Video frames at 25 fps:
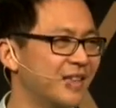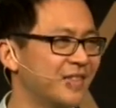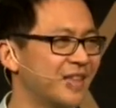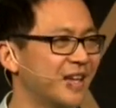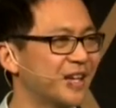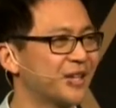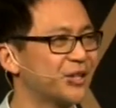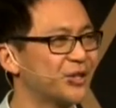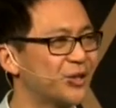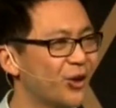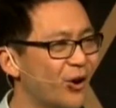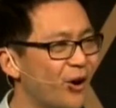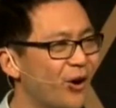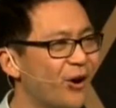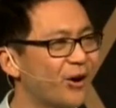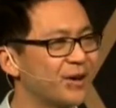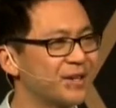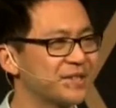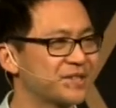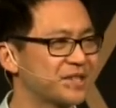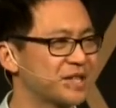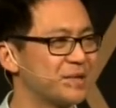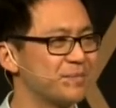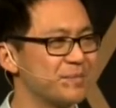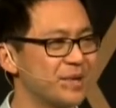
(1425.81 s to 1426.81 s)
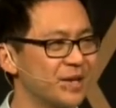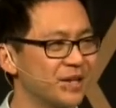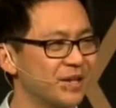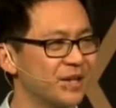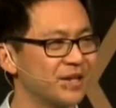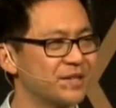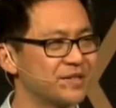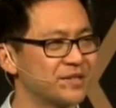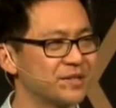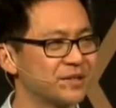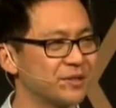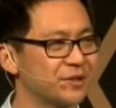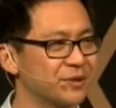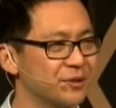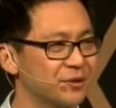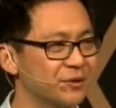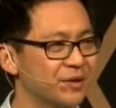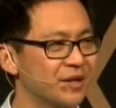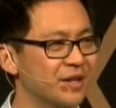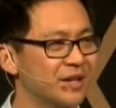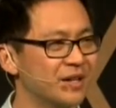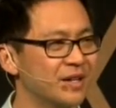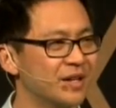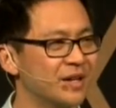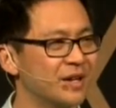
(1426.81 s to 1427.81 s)
That God is committed to
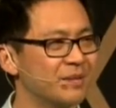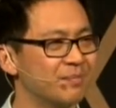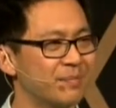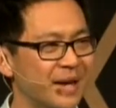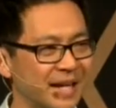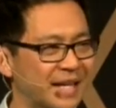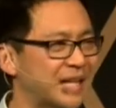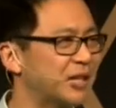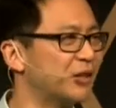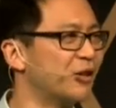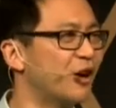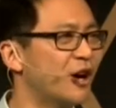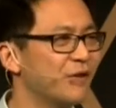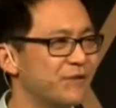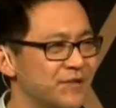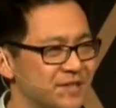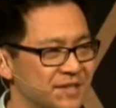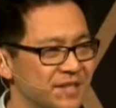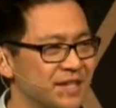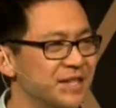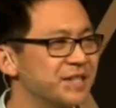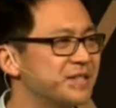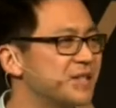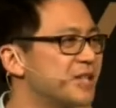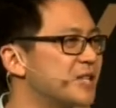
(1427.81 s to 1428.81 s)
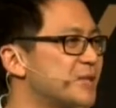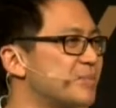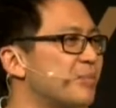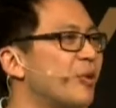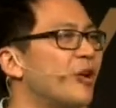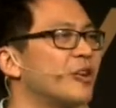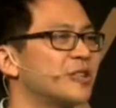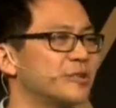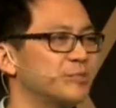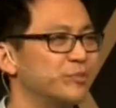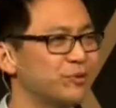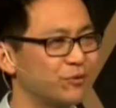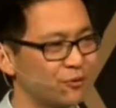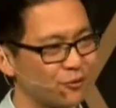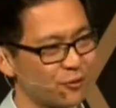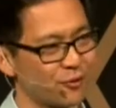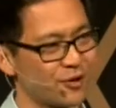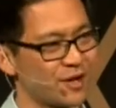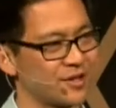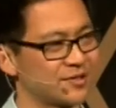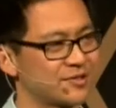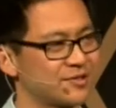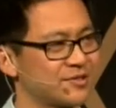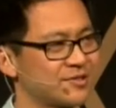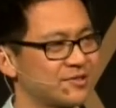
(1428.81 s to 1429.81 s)
making life as easy as possible for
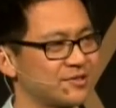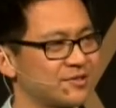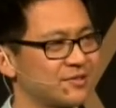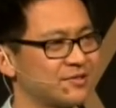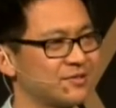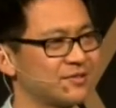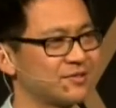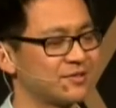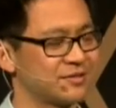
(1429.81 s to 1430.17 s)
us.